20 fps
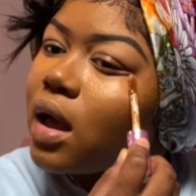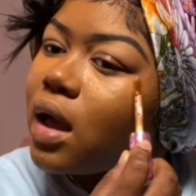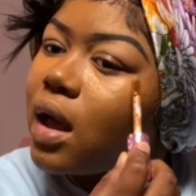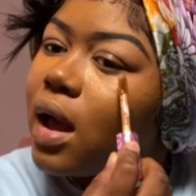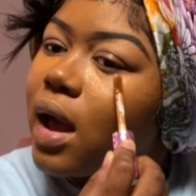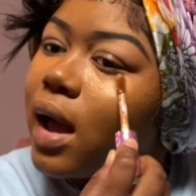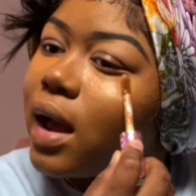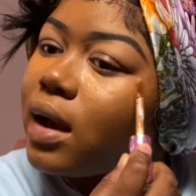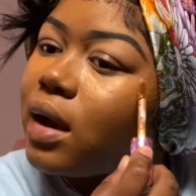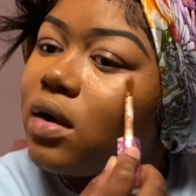
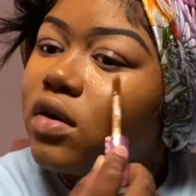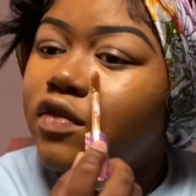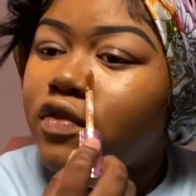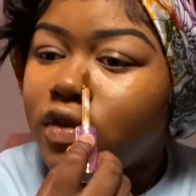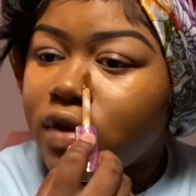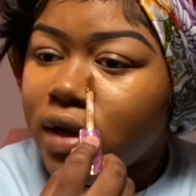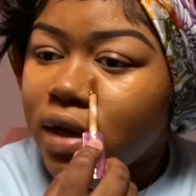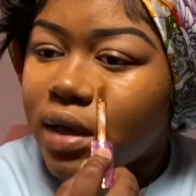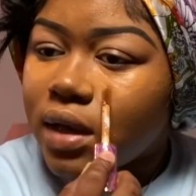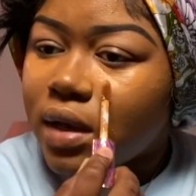I go for
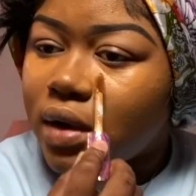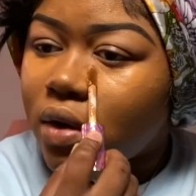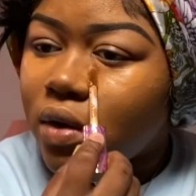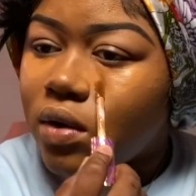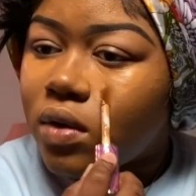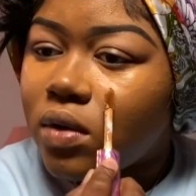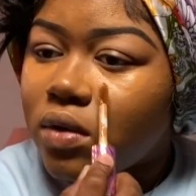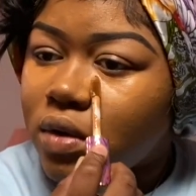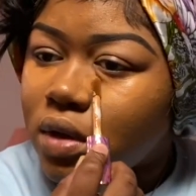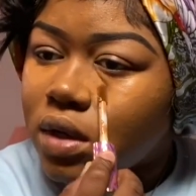that
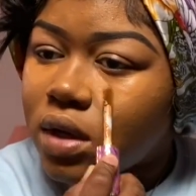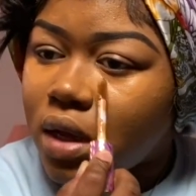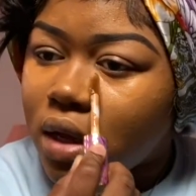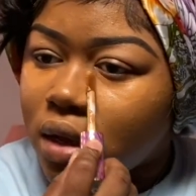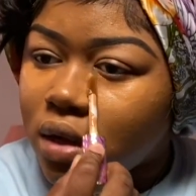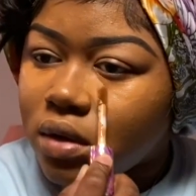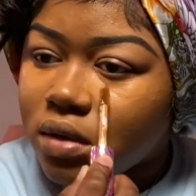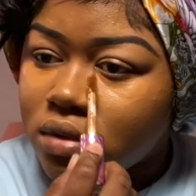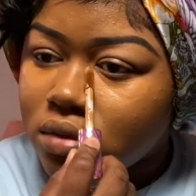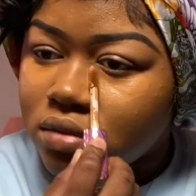whole, you
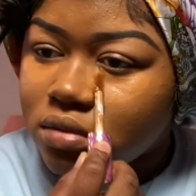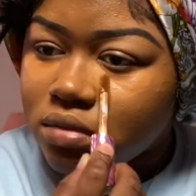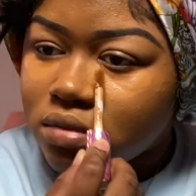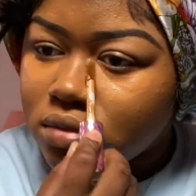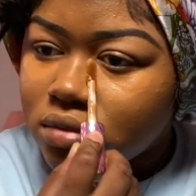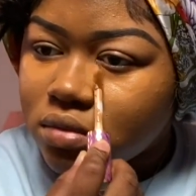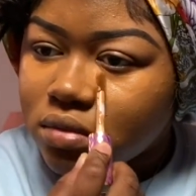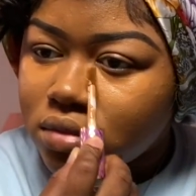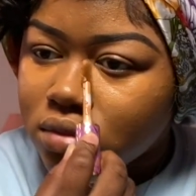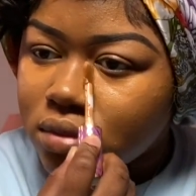know,
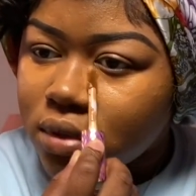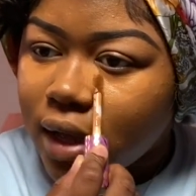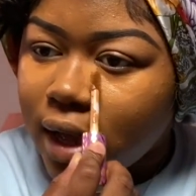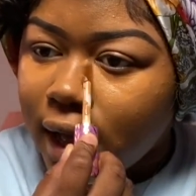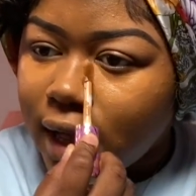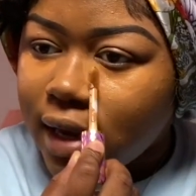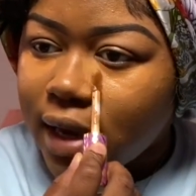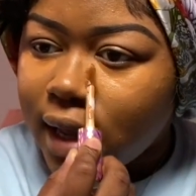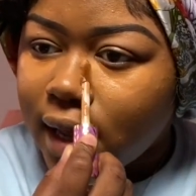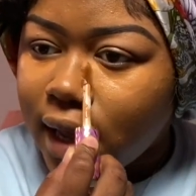
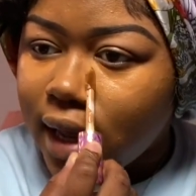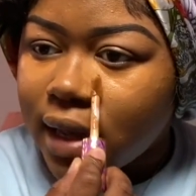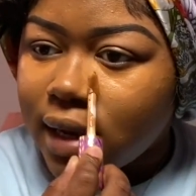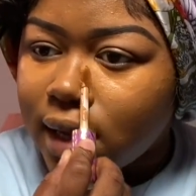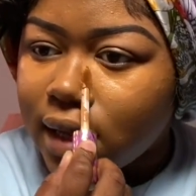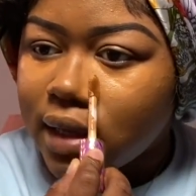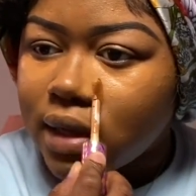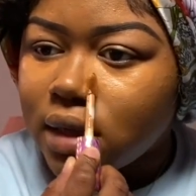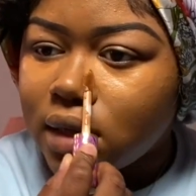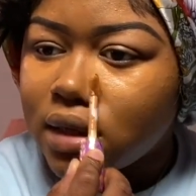
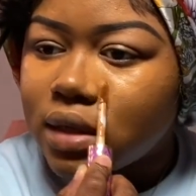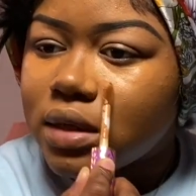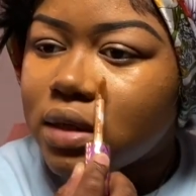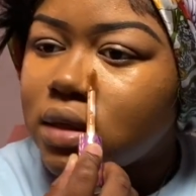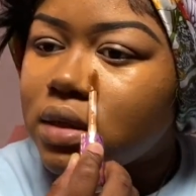highlight look.